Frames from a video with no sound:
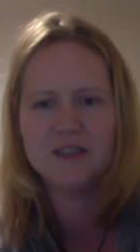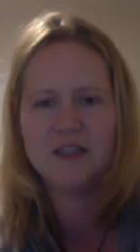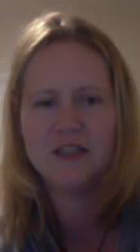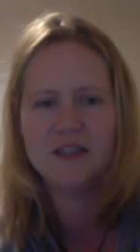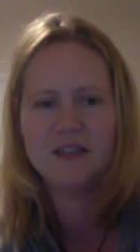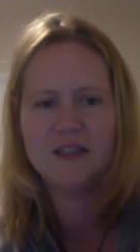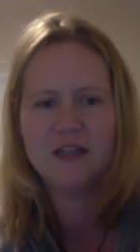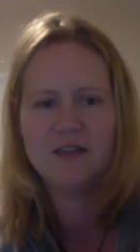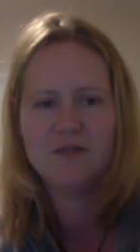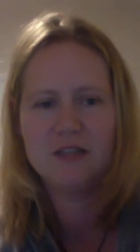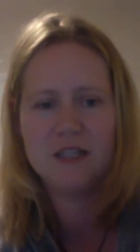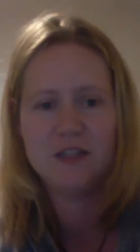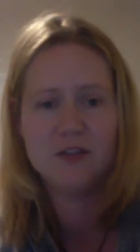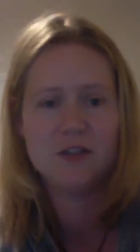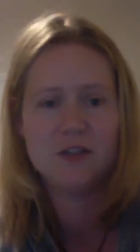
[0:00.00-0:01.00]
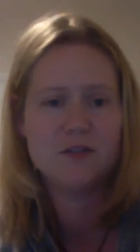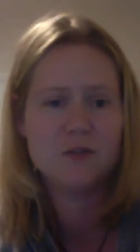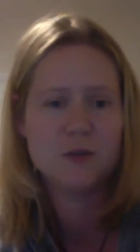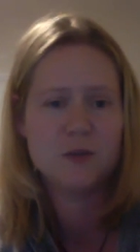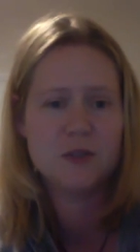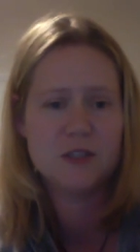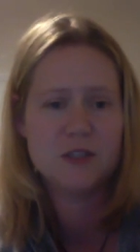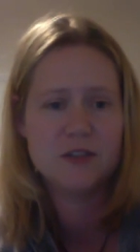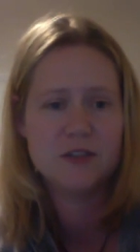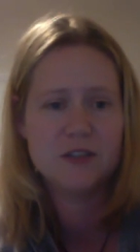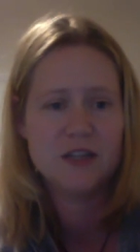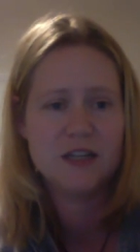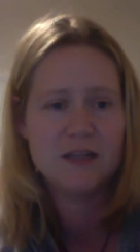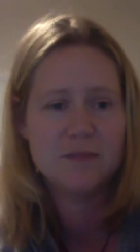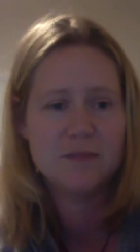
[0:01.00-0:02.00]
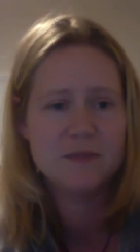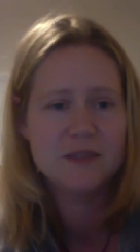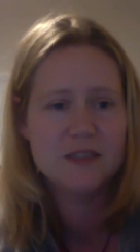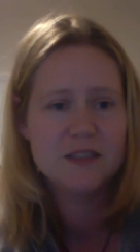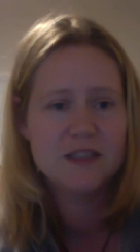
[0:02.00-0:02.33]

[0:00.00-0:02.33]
and really looking forward to